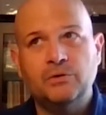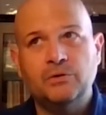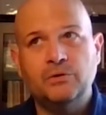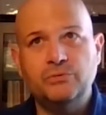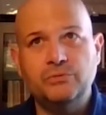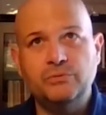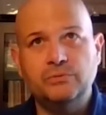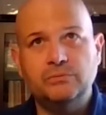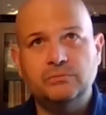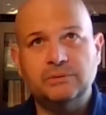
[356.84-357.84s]
who,
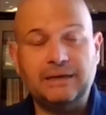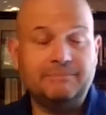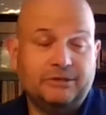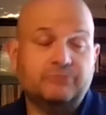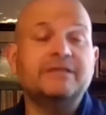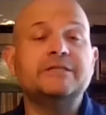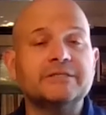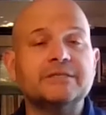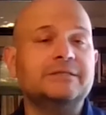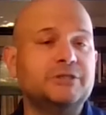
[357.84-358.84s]
I mean,
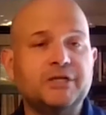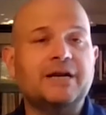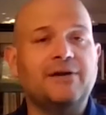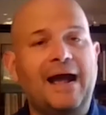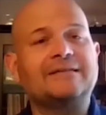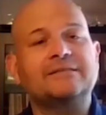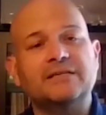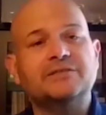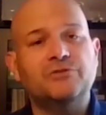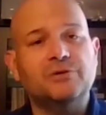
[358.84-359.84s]
graciously share
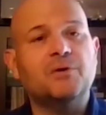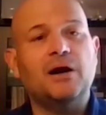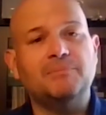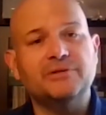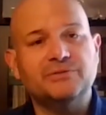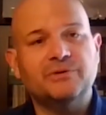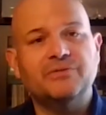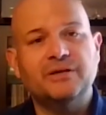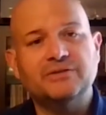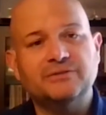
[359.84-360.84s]
access to their properties
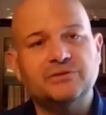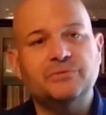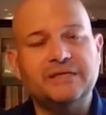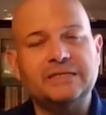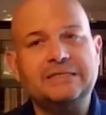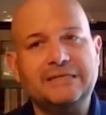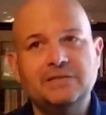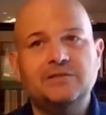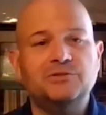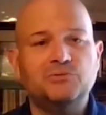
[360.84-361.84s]
with us. And so we
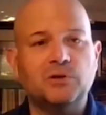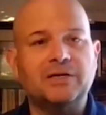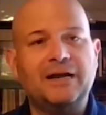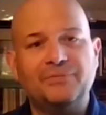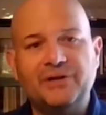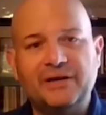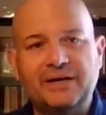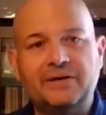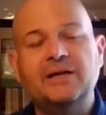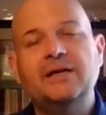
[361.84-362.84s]
continue to do work out
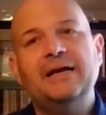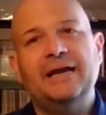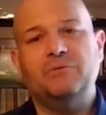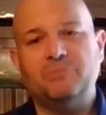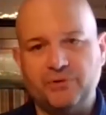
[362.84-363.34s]
there, and we're